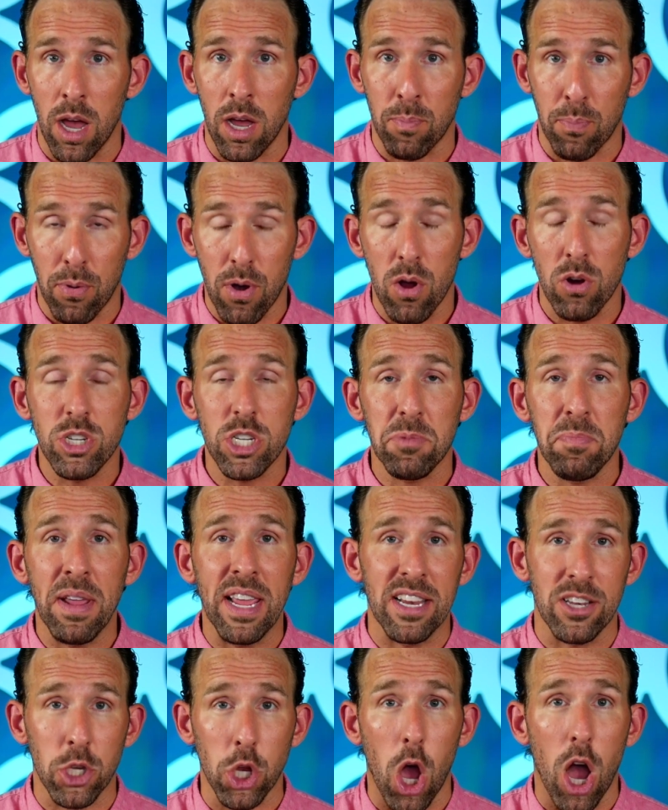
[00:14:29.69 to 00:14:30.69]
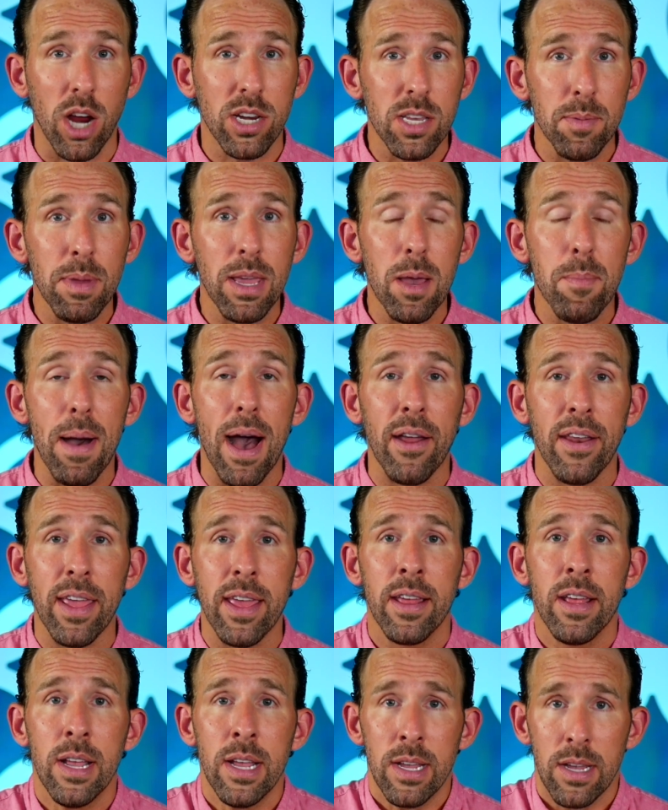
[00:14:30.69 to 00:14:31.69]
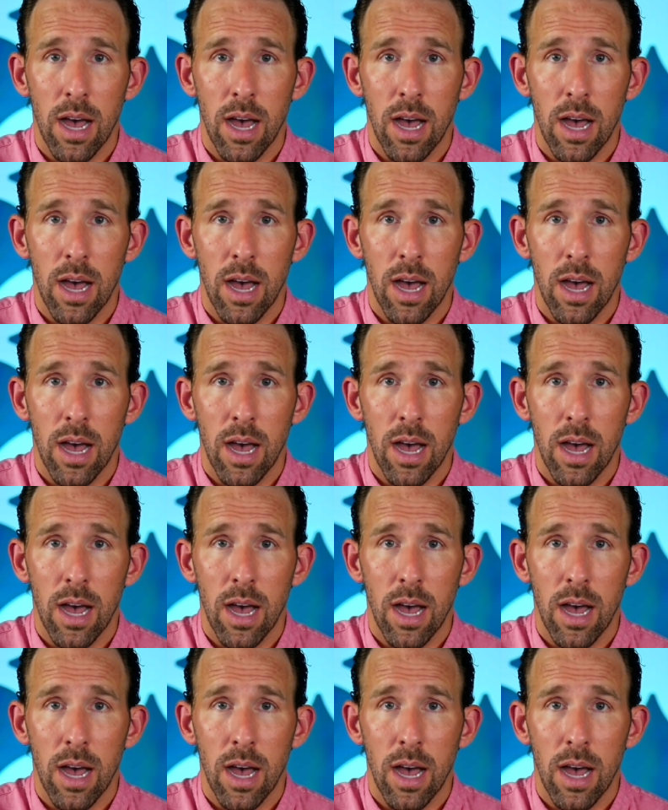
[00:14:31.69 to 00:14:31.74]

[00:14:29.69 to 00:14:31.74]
approached me and talked to me about it.